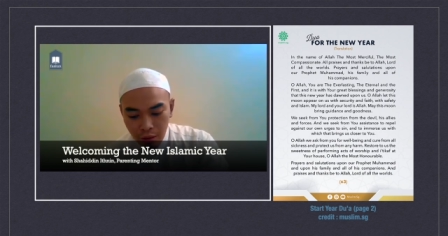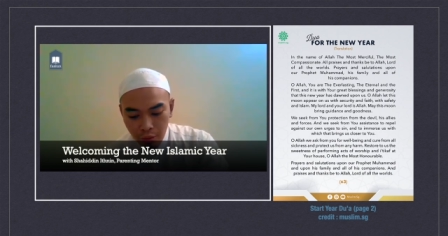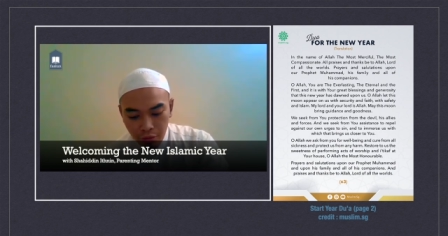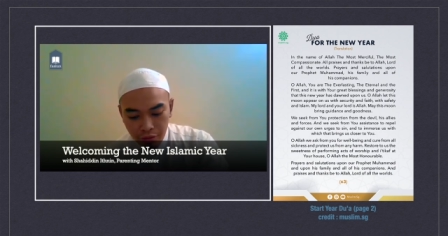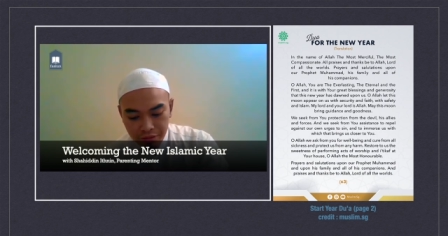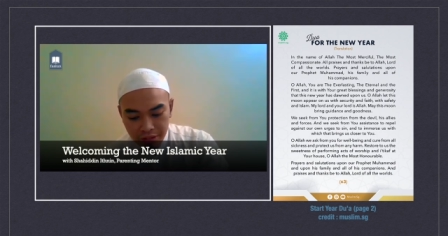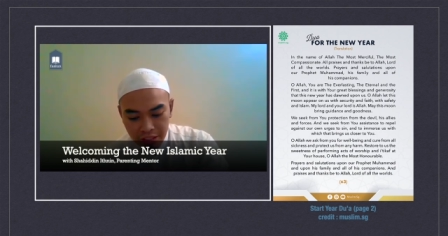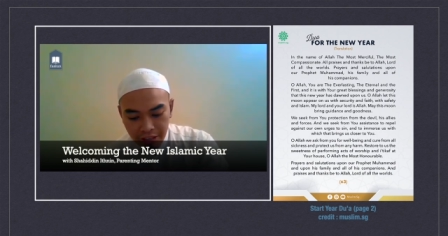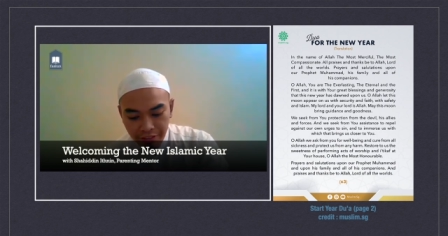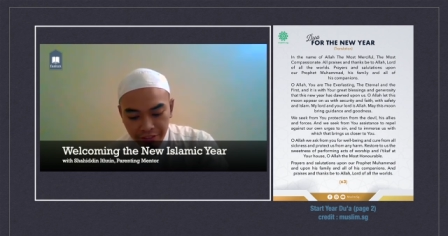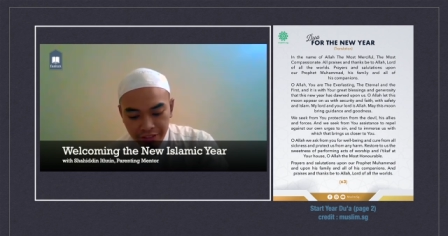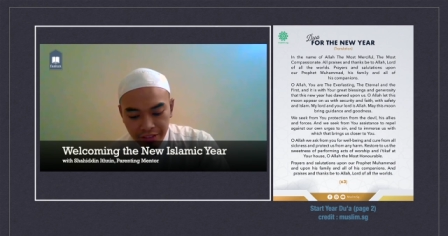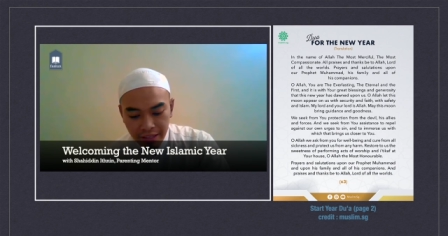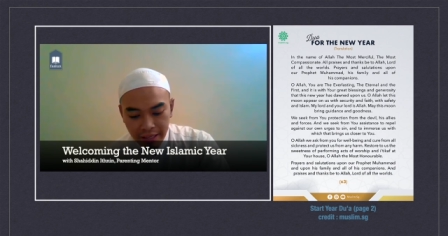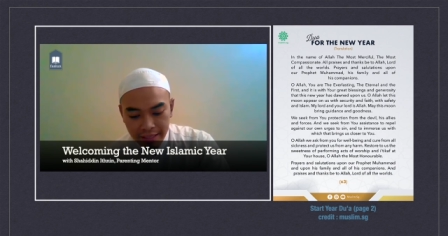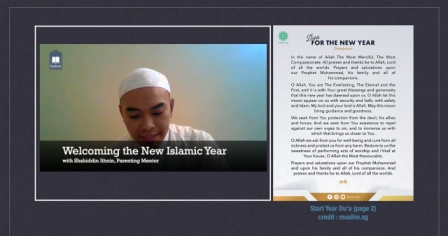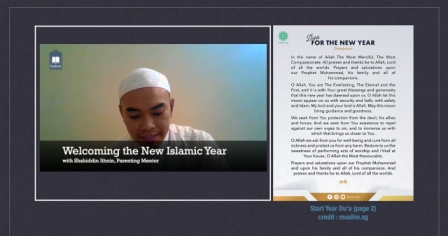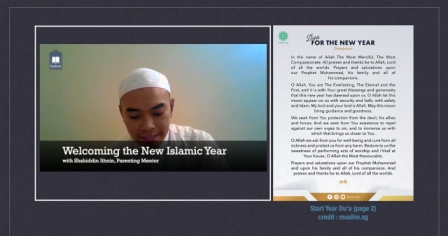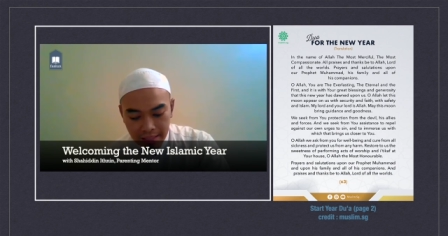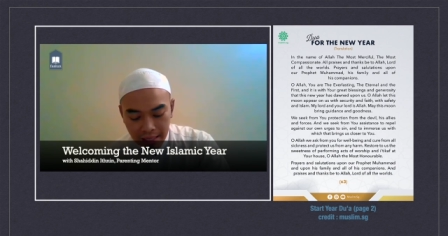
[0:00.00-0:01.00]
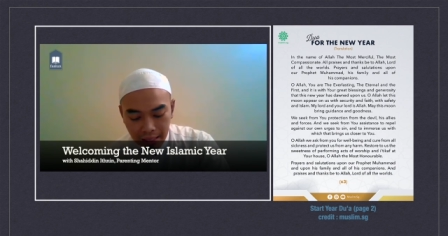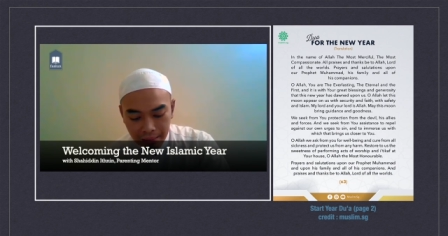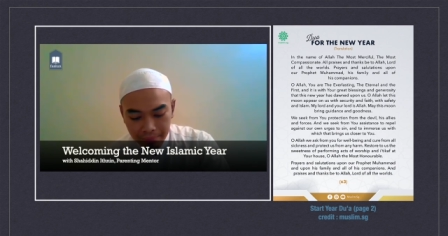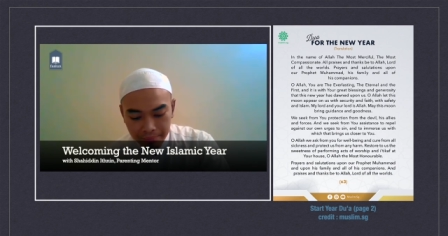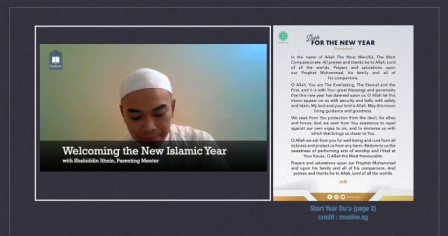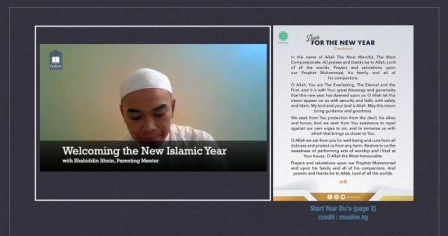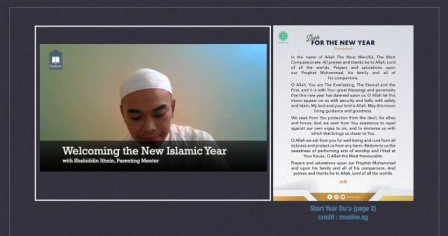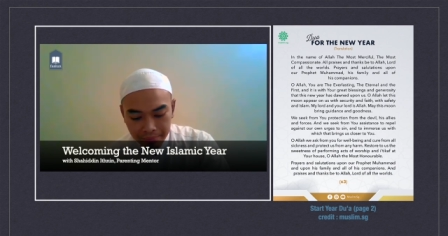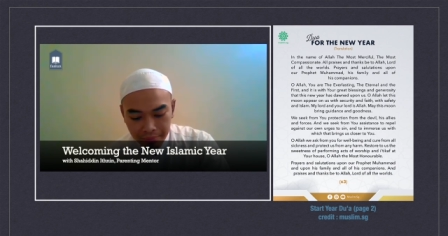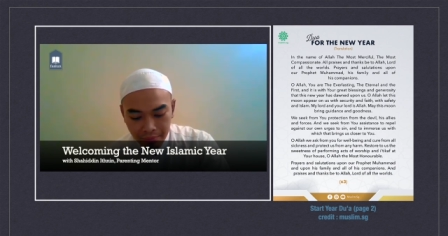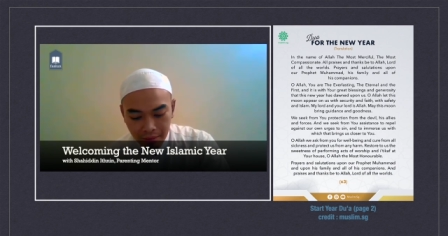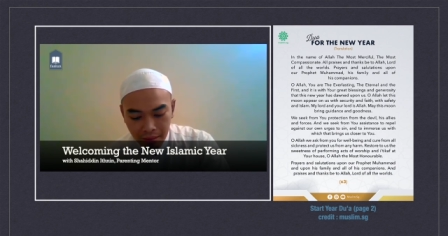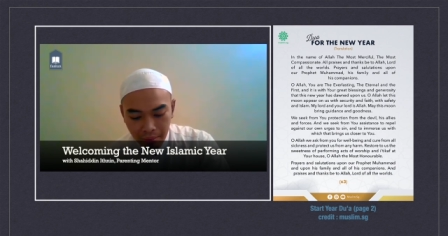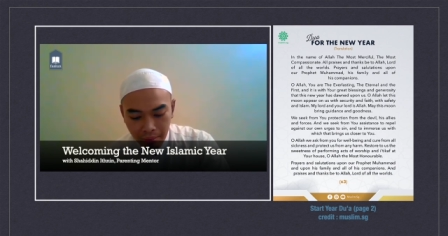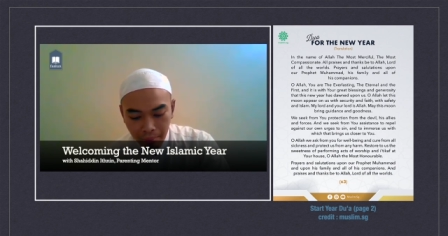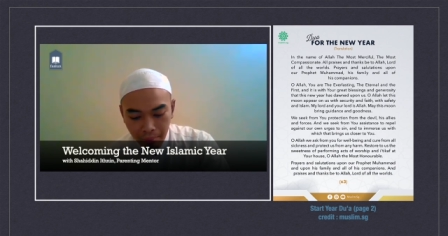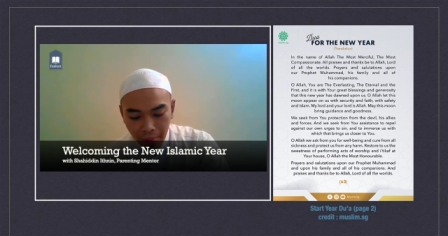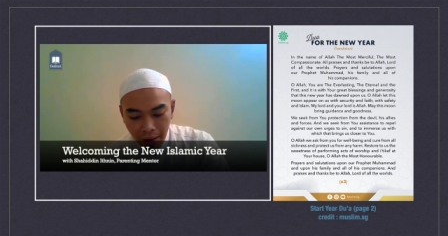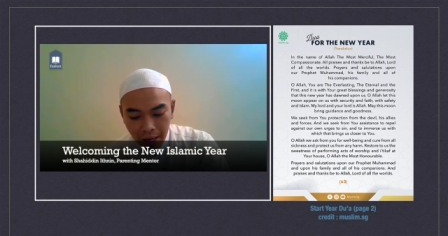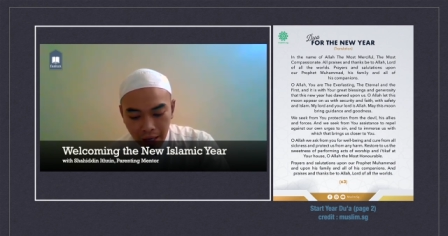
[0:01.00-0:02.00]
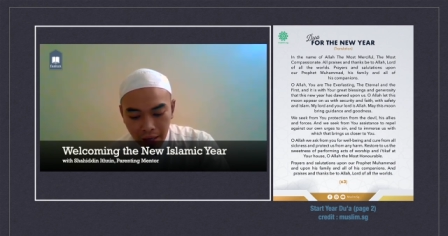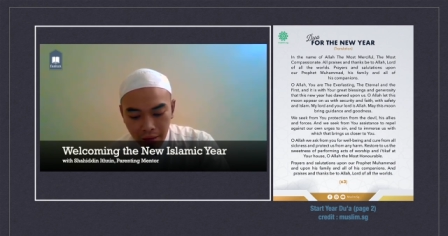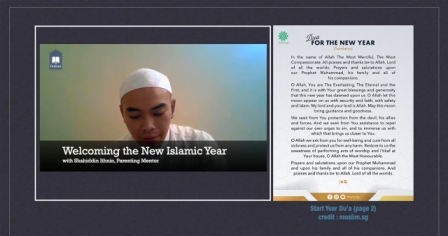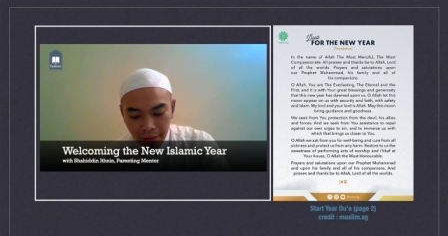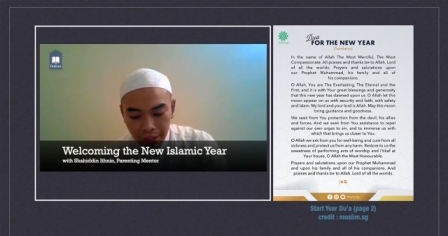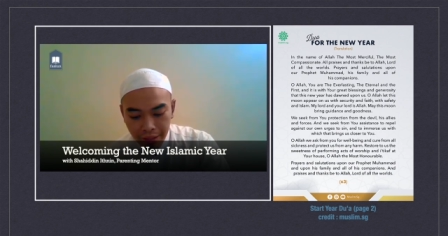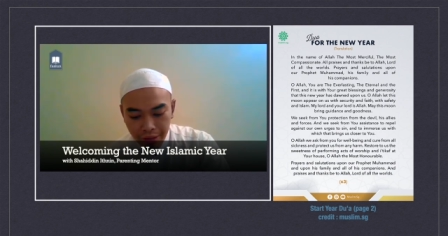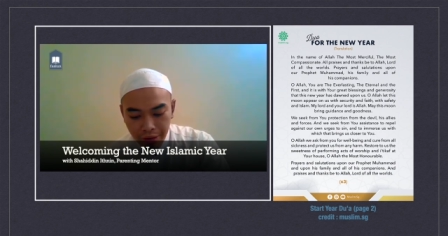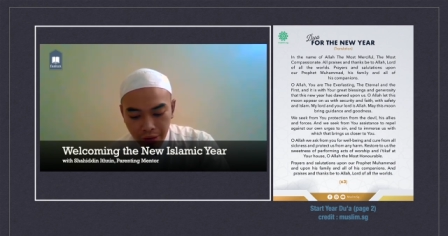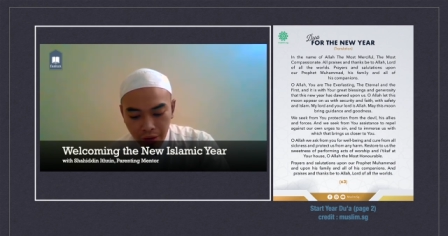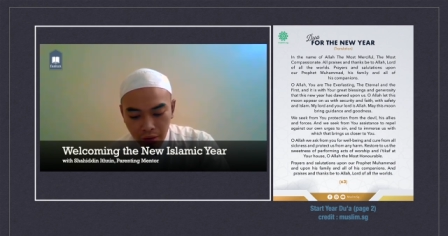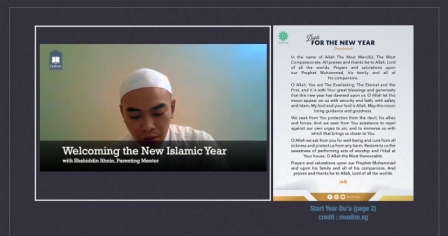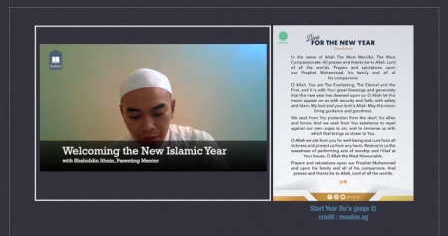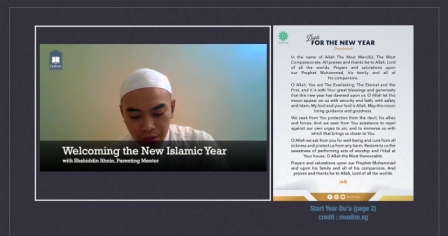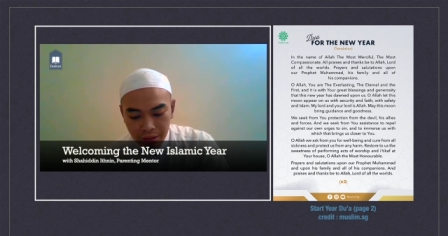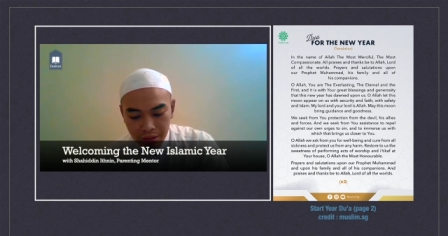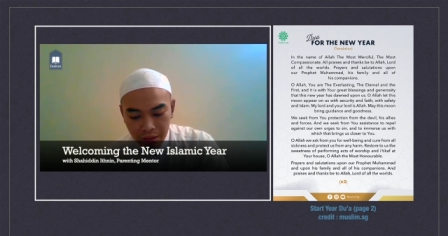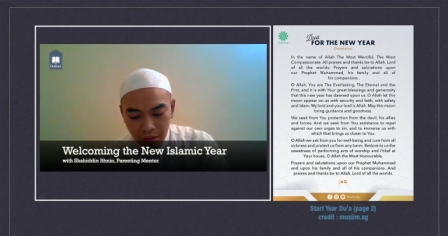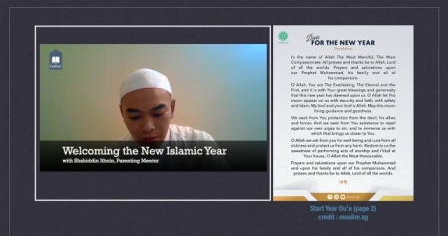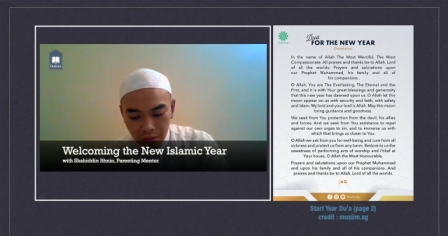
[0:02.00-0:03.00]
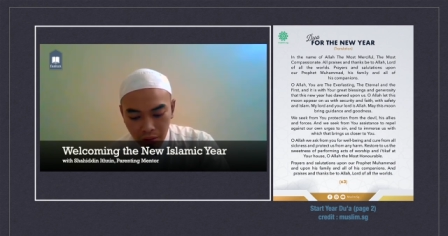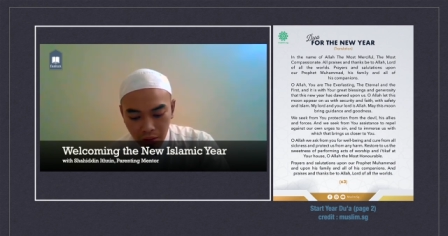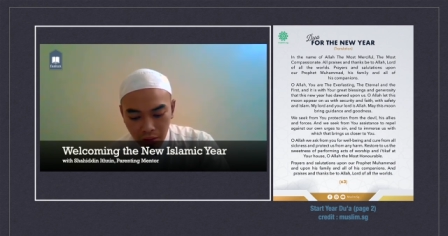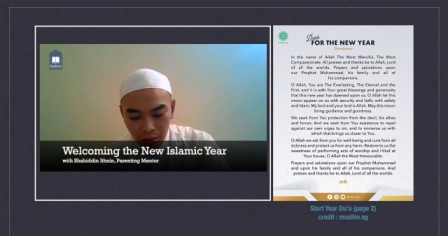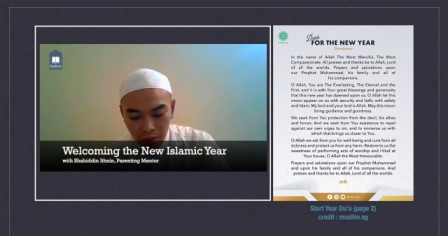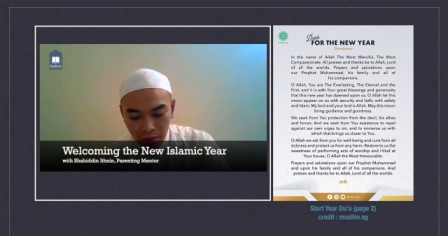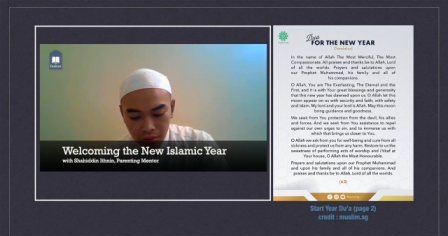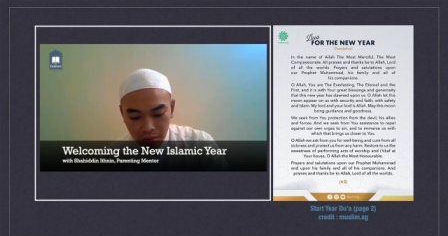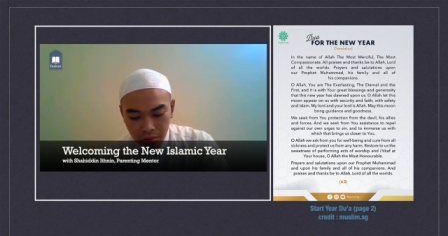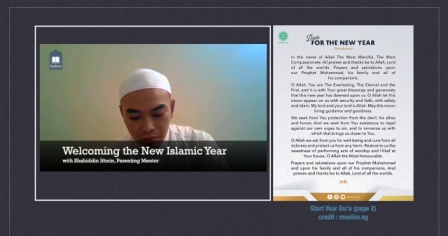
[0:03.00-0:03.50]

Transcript: with safety and Islam. My Lord and your Lord is Allah.